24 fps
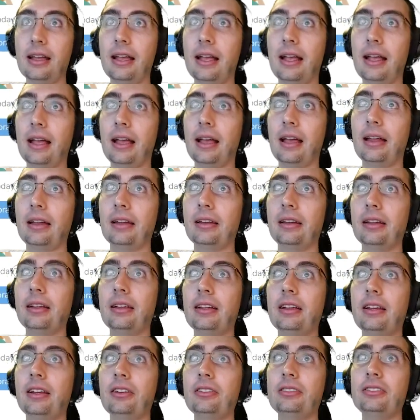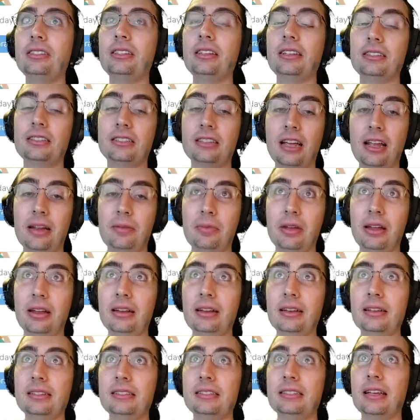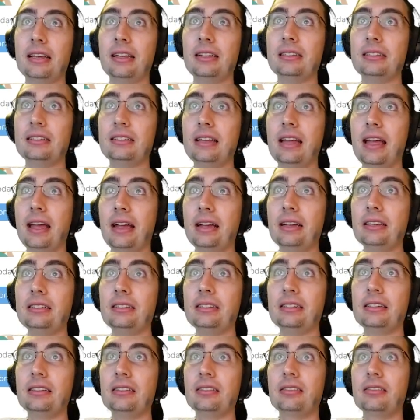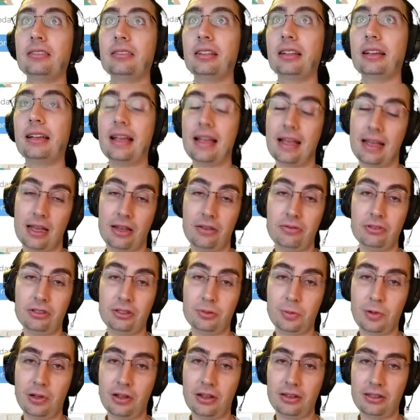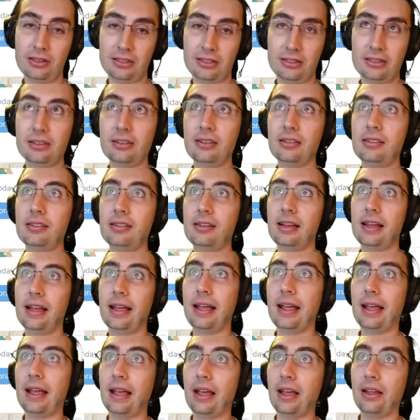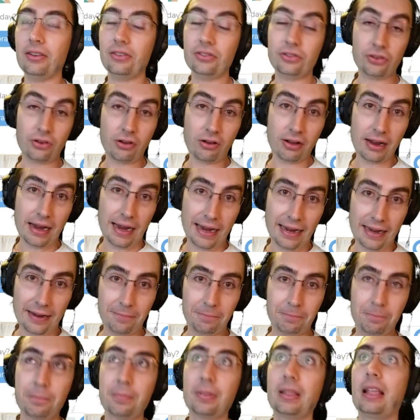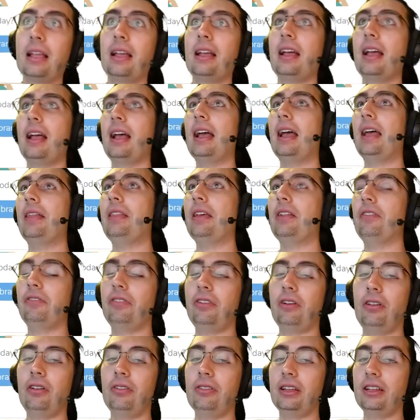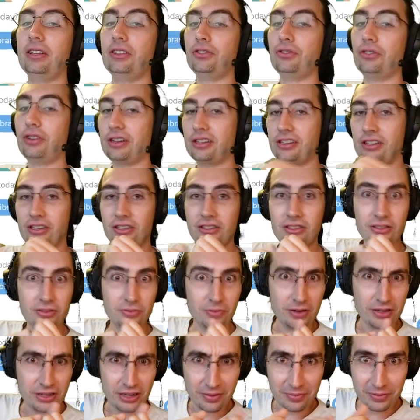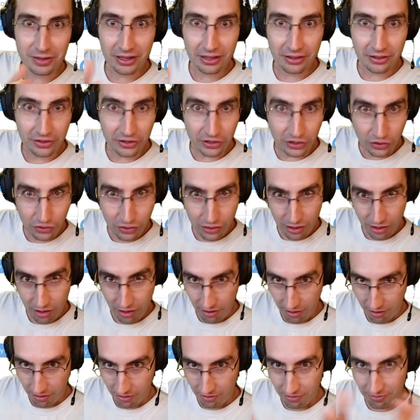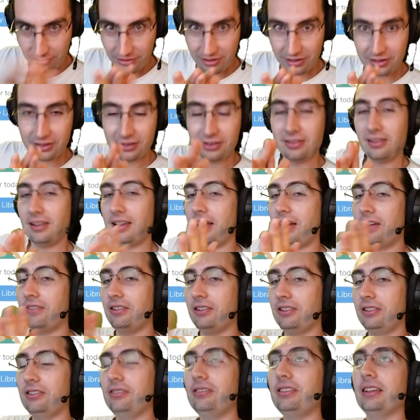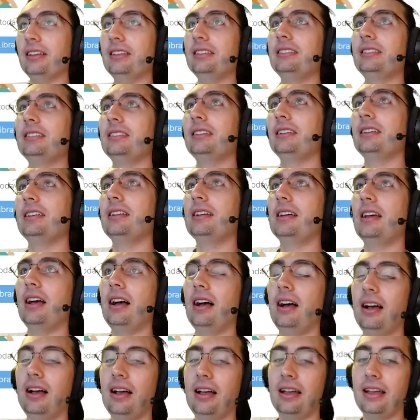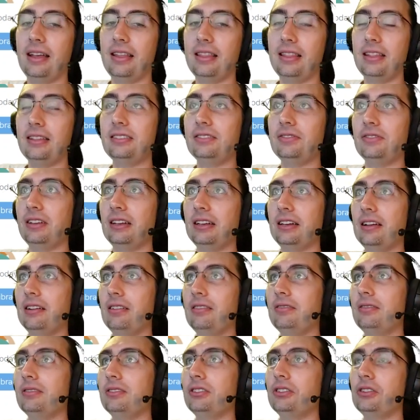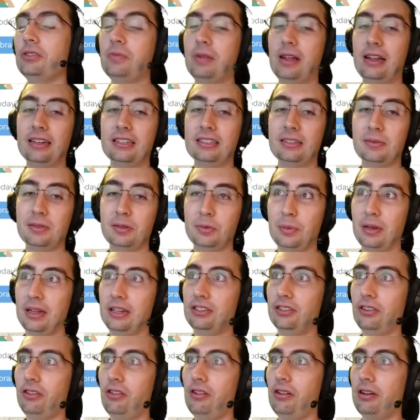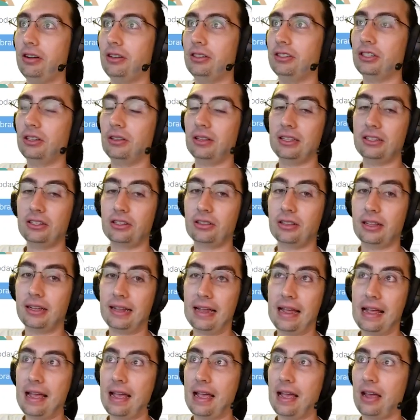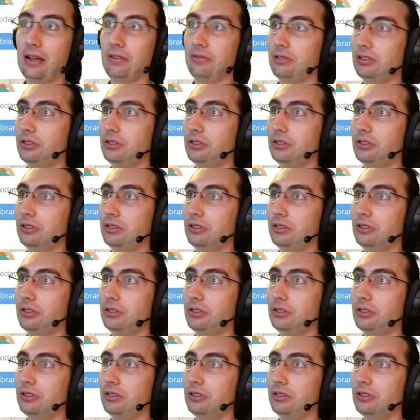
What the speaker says: and here's the assignment. It says next, click Add Response and Drawing, and then follow the instructions, which I'm telling you now how to do this in this video to make some space art. So let's click Add